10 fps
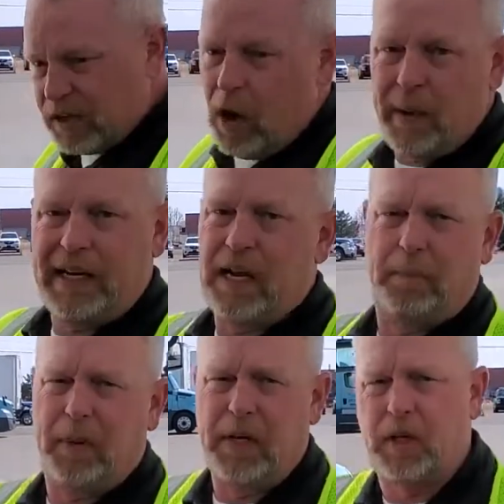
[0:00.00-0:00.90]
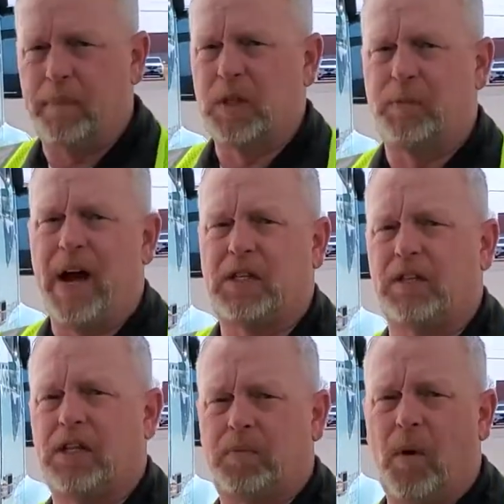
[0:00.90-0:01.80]
though we did a pre-trip inspection
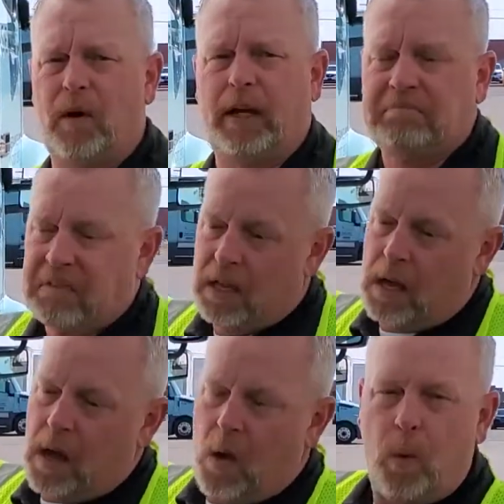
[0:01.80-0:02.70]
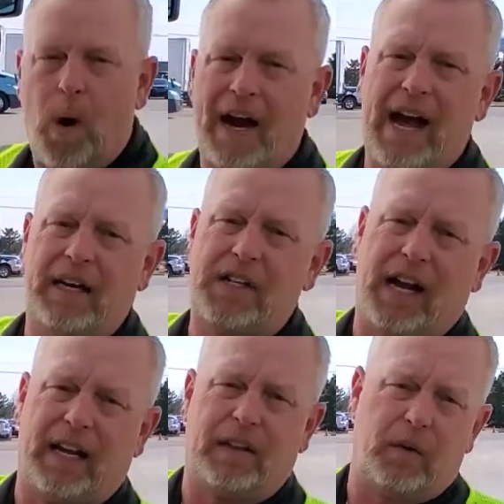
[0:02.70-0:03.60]
this morning, why not
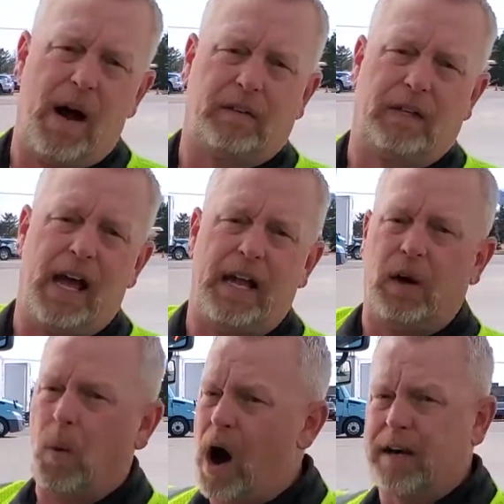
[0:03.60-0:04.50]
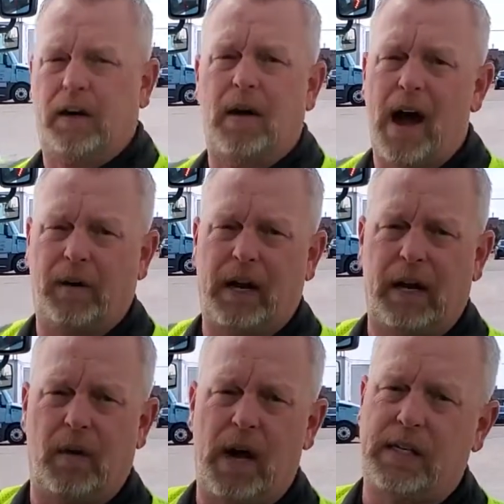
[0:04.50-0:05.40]
check it throughout the day? You're walking around
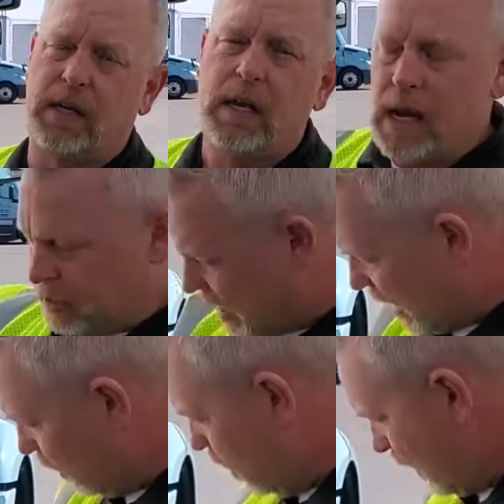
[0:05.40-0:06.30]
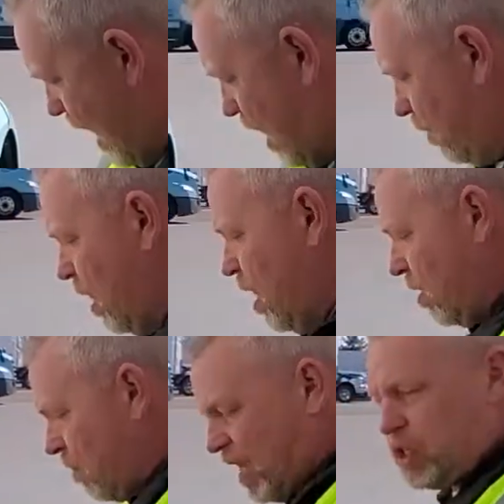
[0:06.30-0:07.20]
anyways, take a look at it,
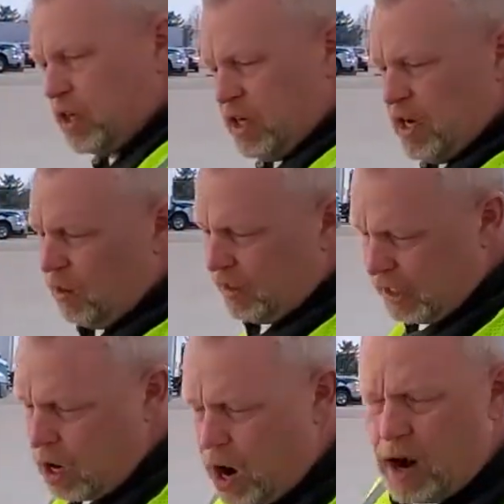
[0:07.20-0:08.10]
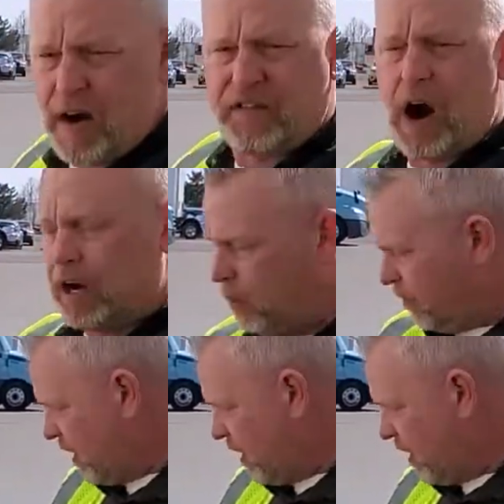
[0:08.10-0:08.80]
make sure you don't get caught off guard with